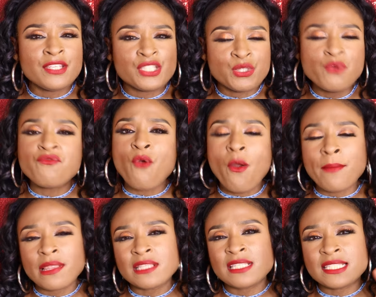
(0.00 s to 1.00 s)
There's two
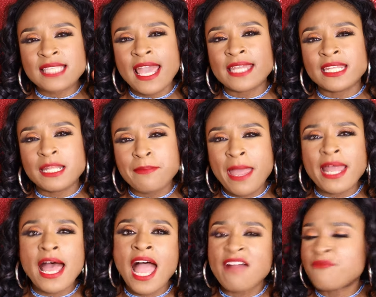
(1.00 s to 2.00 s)
formulas, the satin and the
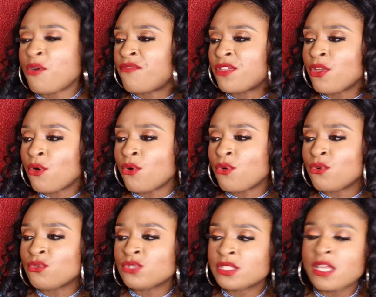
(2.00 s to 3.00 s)
matte. I have both of
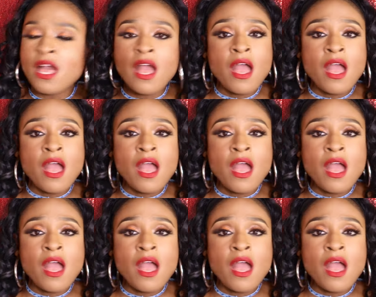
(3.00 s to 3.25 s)
those.